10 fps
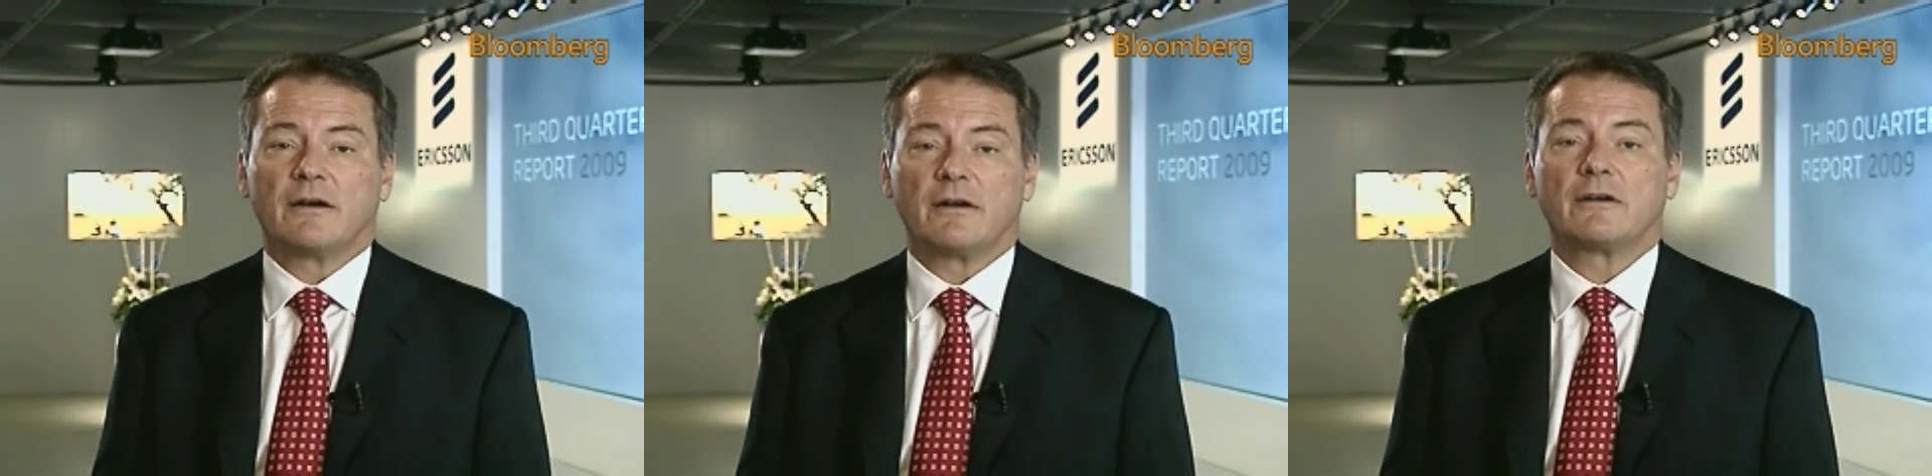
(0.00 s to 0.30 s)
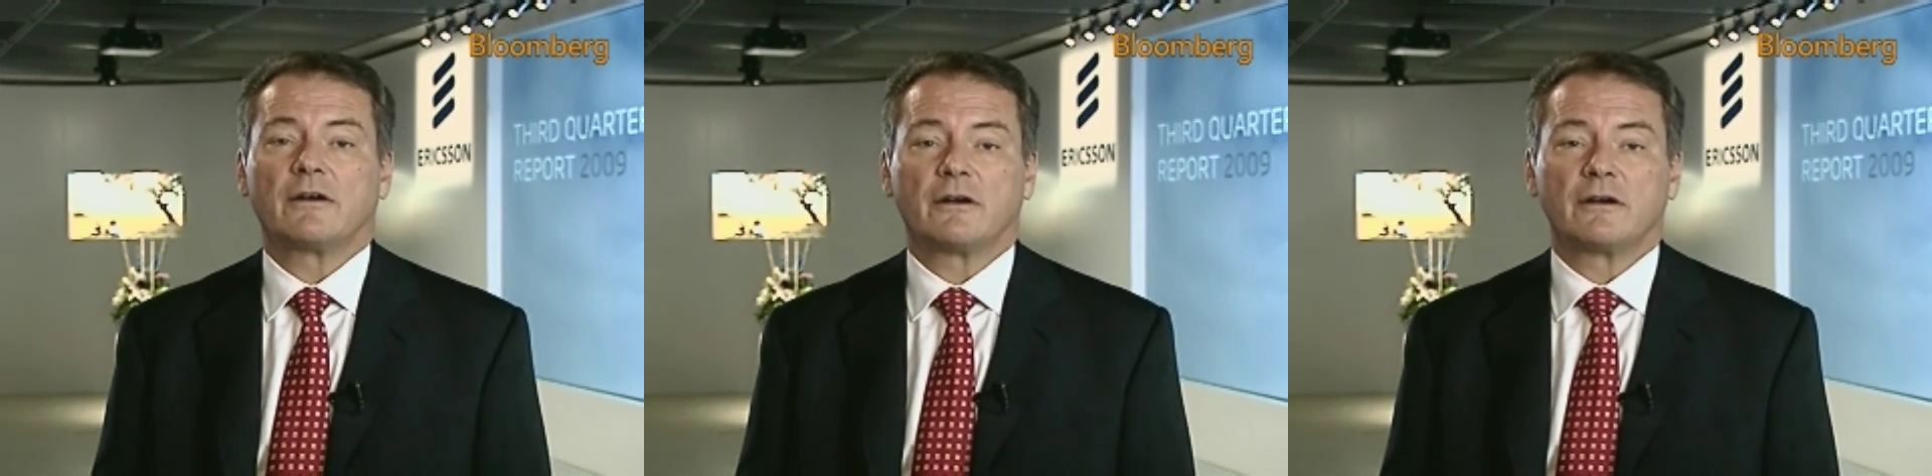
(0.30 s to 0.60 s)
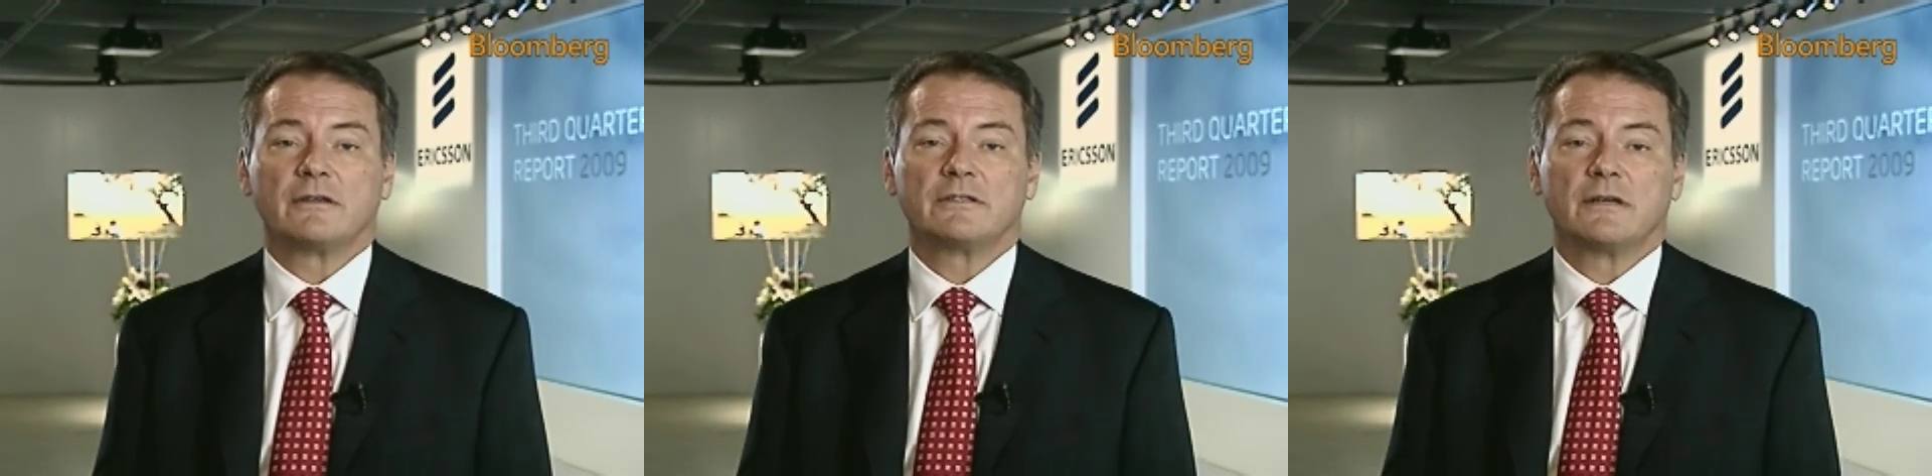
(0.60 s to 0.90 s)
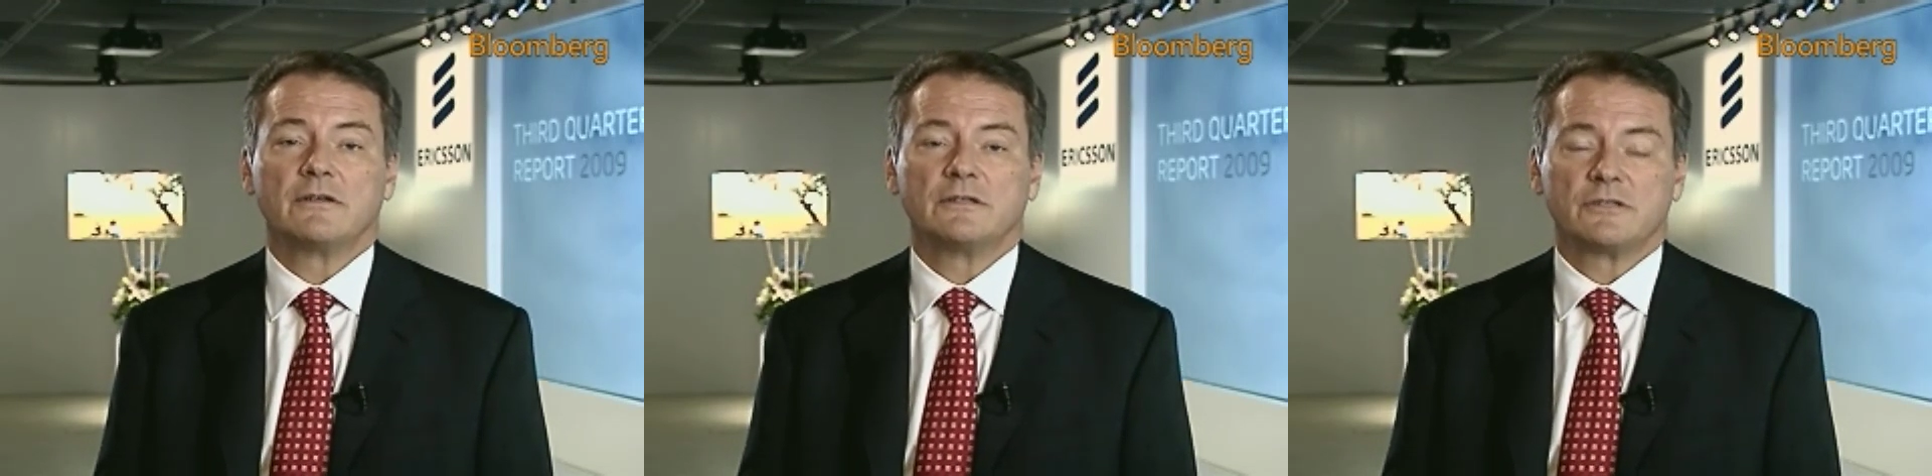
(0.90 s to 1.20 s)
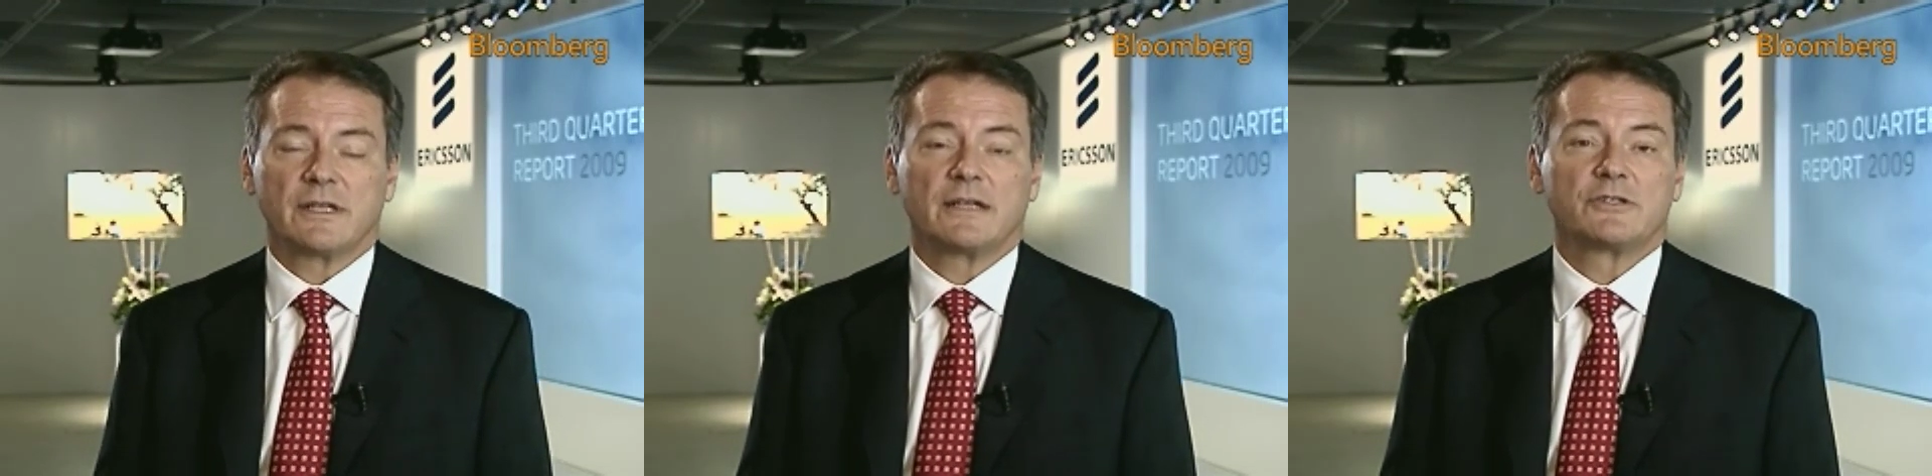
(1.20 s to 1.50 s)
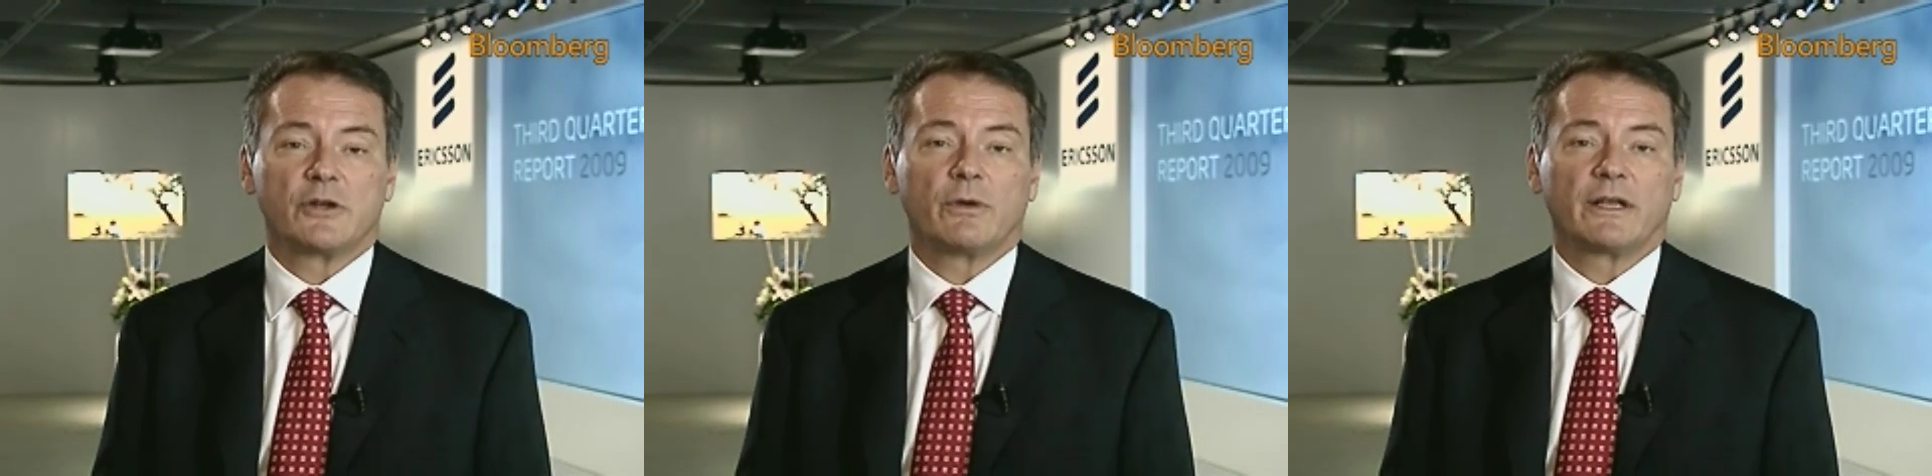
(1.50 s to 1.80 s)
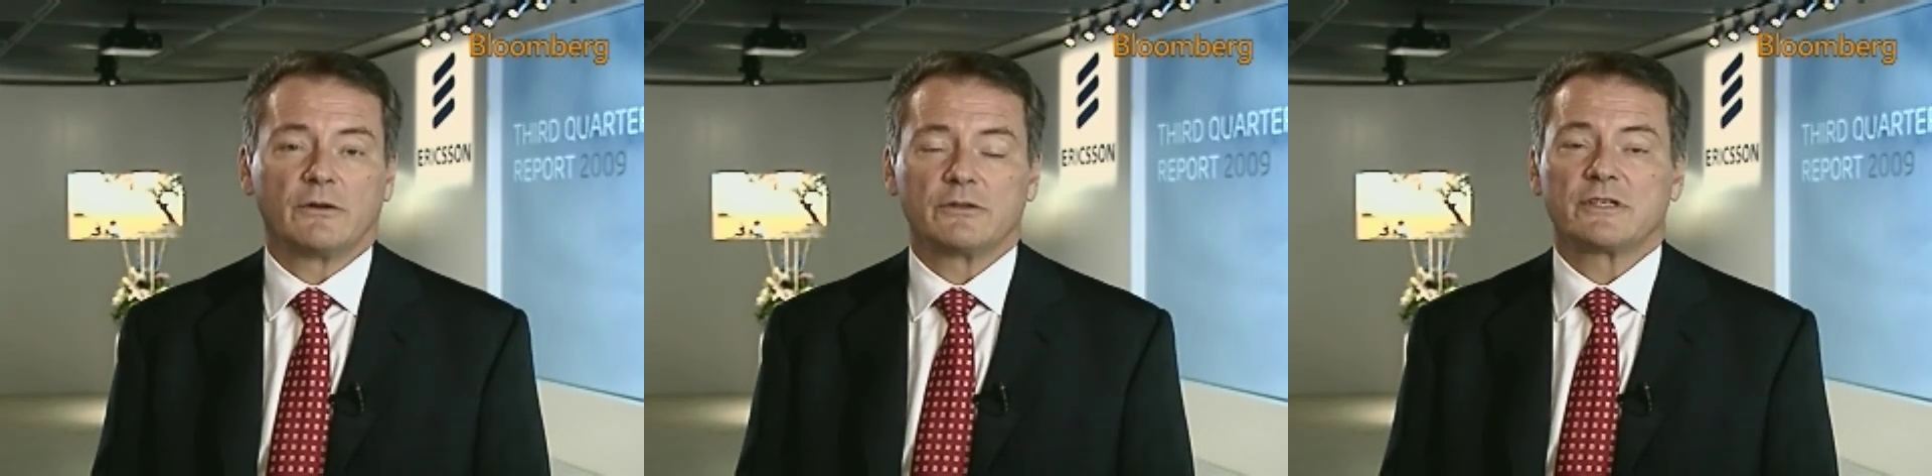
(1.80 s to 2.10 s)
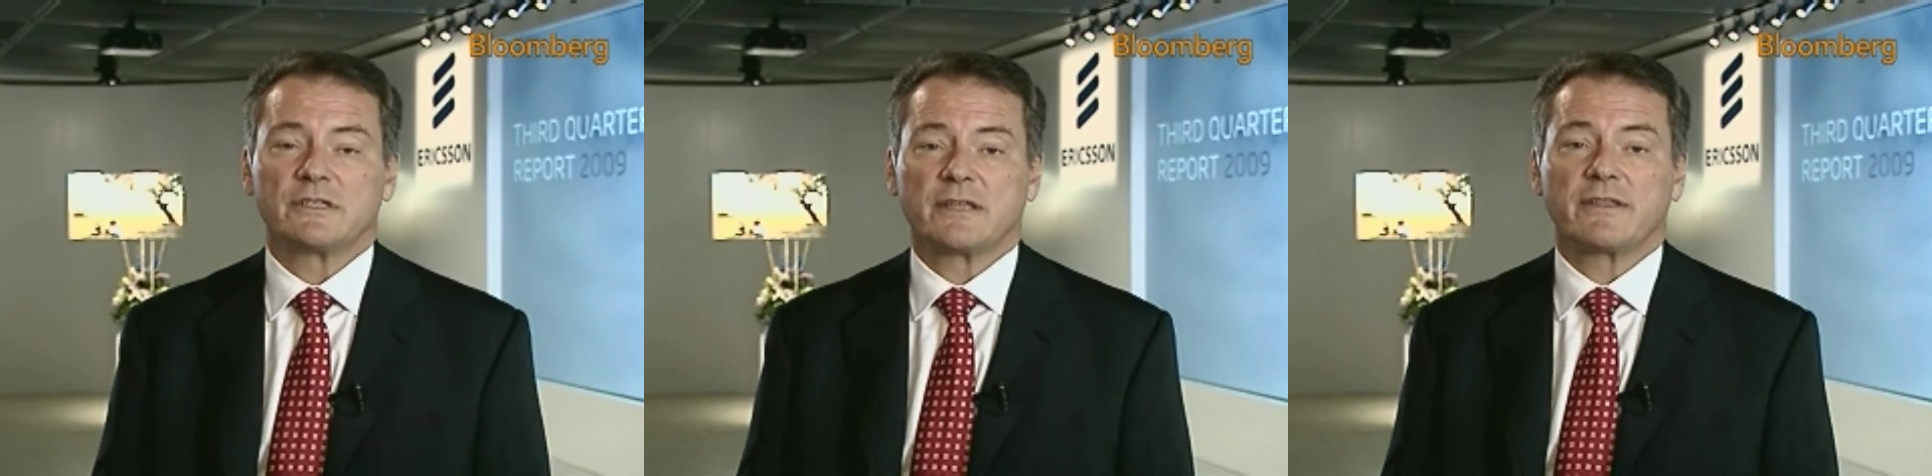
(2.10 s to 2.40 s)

are, are uh, still showing losses,